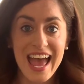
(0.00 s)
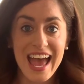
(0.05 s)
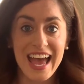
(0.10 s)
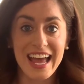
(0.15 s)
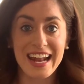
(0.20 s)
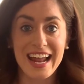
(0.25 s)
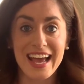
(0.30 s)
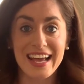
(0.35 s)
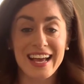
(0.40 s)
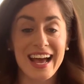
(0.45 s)

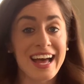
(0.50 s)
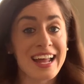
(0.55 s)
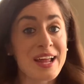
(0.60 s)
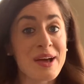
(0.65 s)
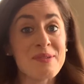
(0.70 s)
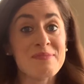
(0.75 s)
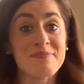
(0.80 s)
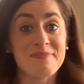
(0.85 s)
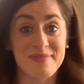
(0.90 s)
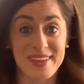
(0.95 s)
and I got
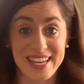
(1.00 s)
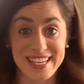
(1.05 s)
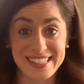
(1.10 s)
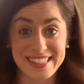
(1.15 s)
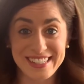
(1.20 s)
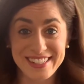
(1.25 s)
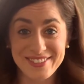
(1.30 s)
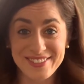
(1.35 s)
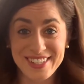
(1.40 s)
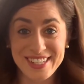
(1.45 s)

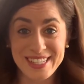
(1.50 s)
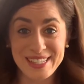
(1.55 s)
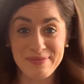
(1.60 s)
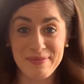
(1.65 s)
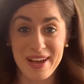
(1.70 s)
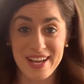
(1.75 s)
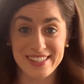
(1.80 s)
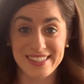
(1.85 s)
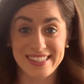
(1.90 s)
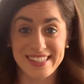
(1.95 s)
amazing
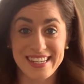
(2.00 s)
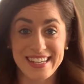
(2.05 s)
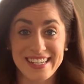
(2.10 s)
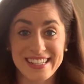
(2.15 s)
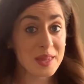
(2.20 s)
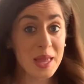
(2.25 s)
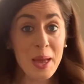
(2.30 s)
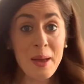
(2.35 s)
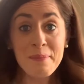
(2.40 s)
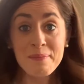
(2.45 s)
responses,